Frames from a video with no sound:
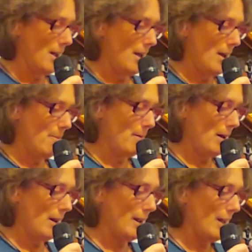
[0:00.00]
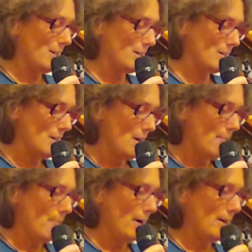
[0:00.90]
And I guess
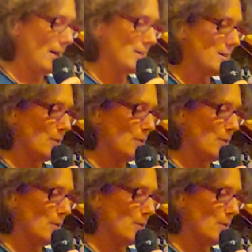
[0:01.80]
my last